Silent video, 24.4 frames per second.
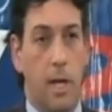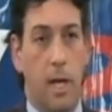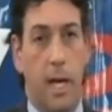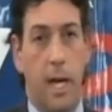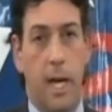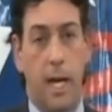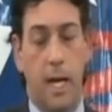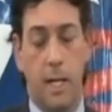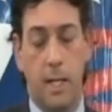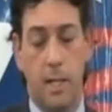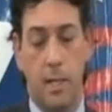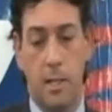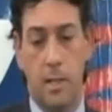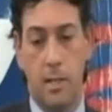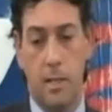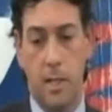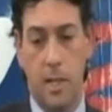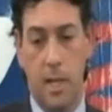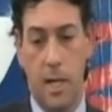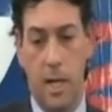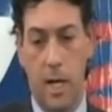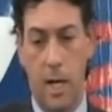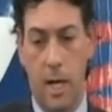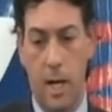And
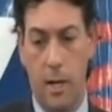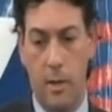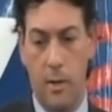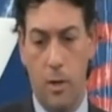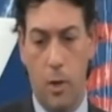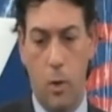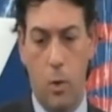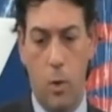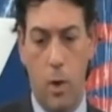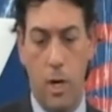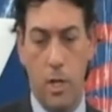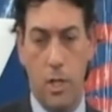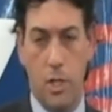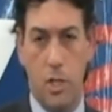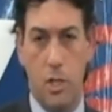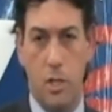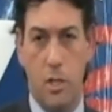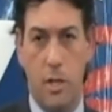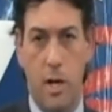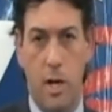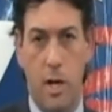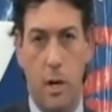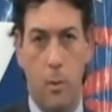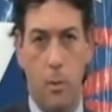the question
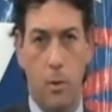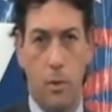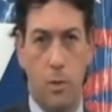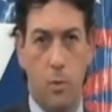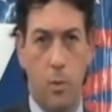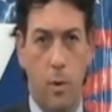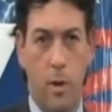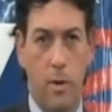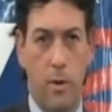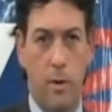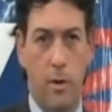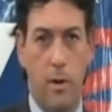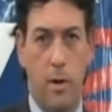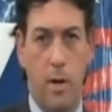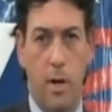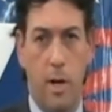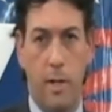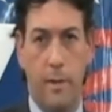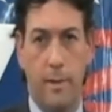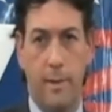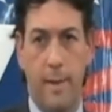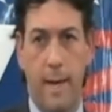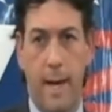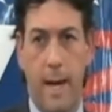there was whether or
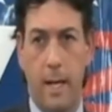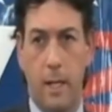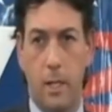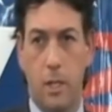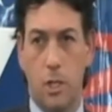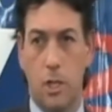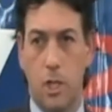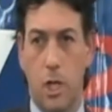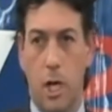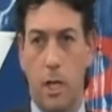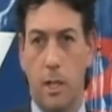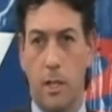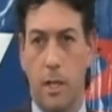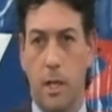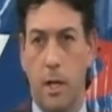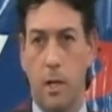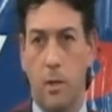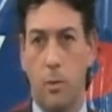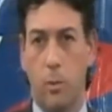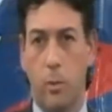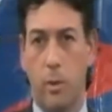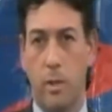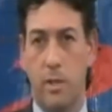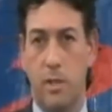not that
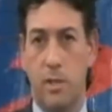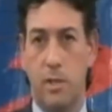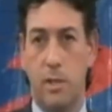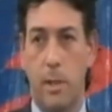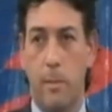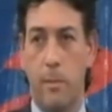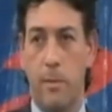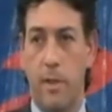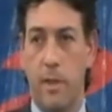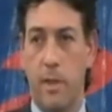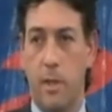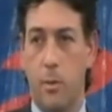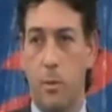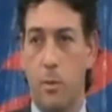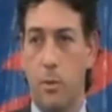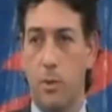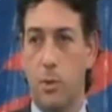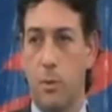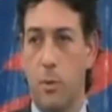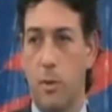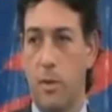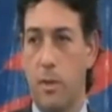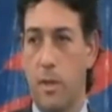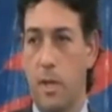shotgun was something that
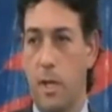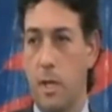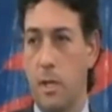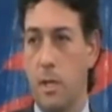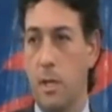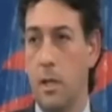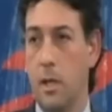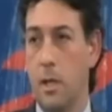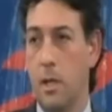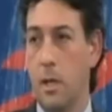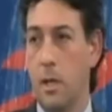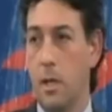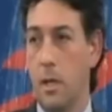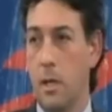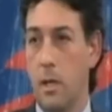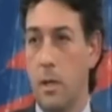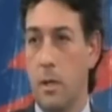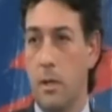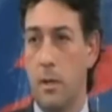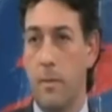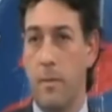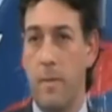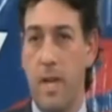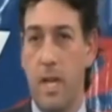was within
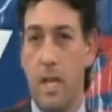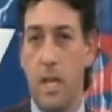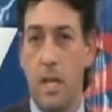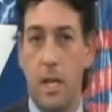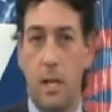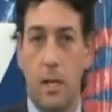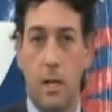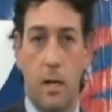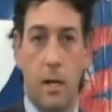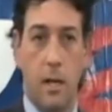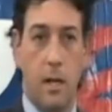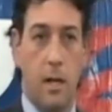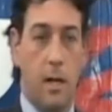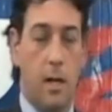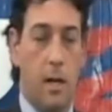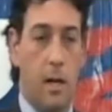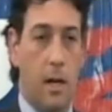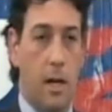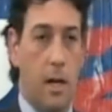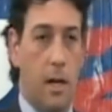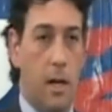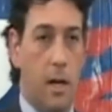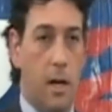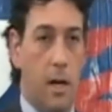the meaning
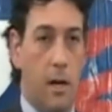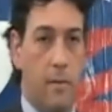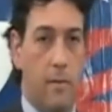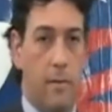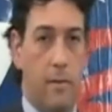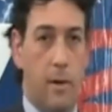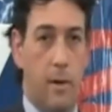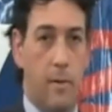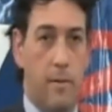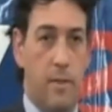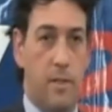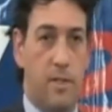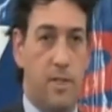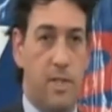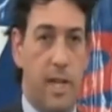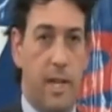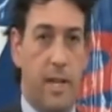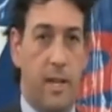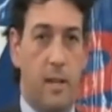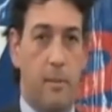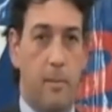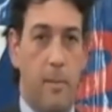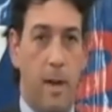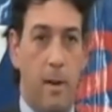of, of, the
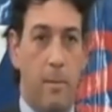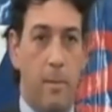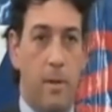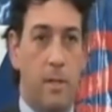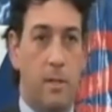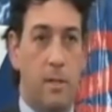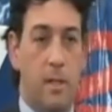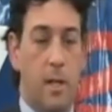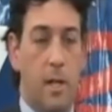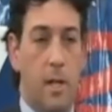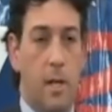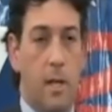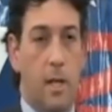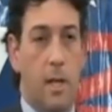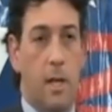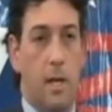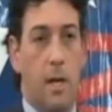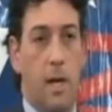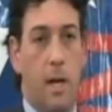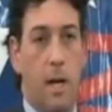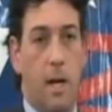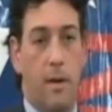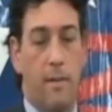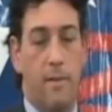Second Amendment.
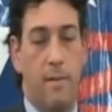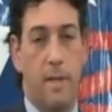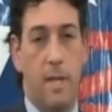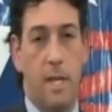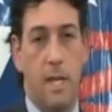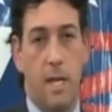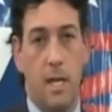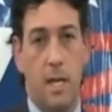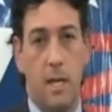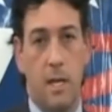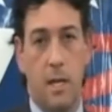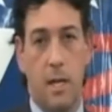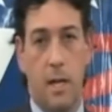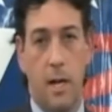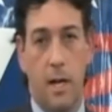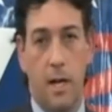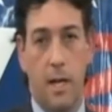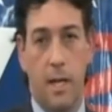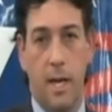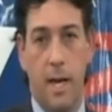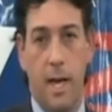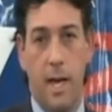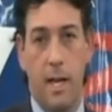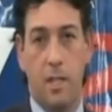the
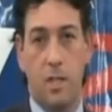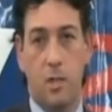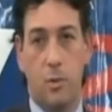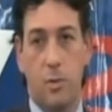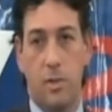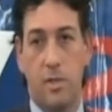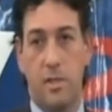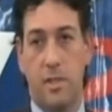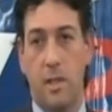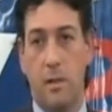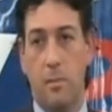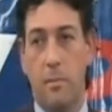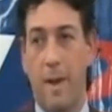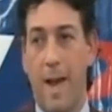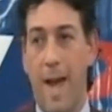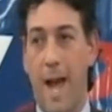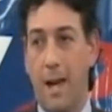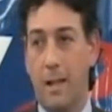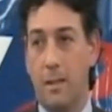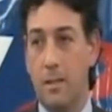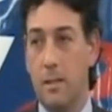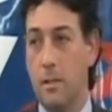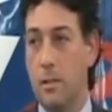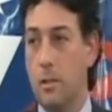case was sent
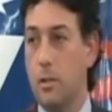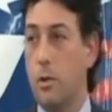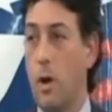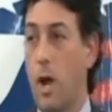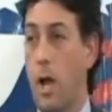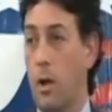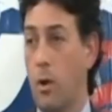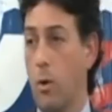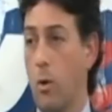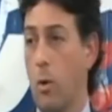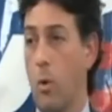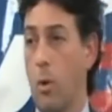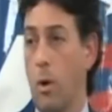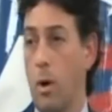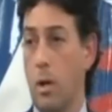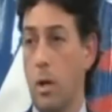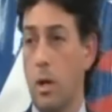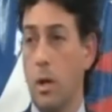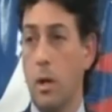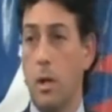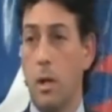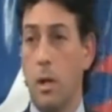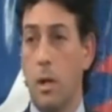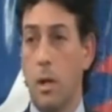back to the trial court
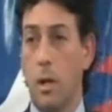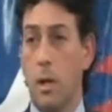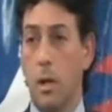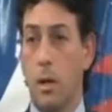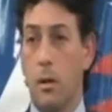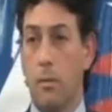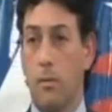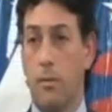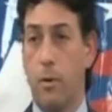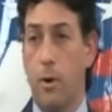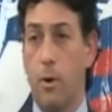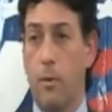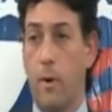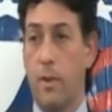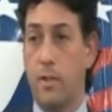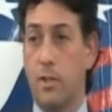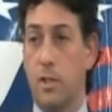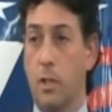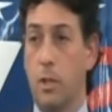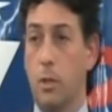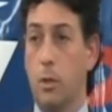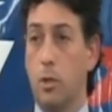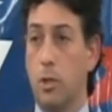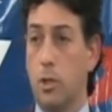for a
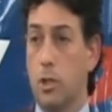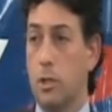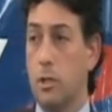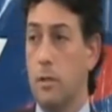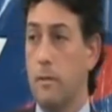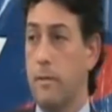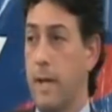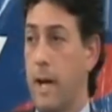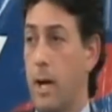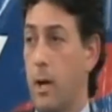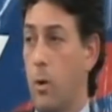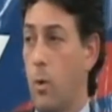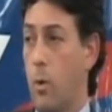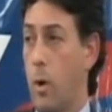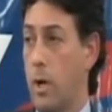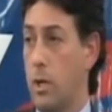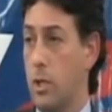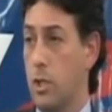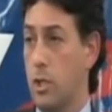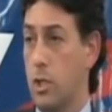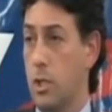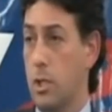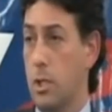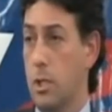resolution of that
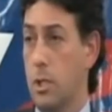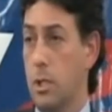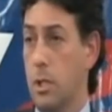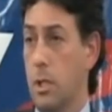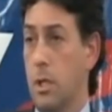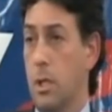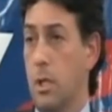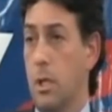question.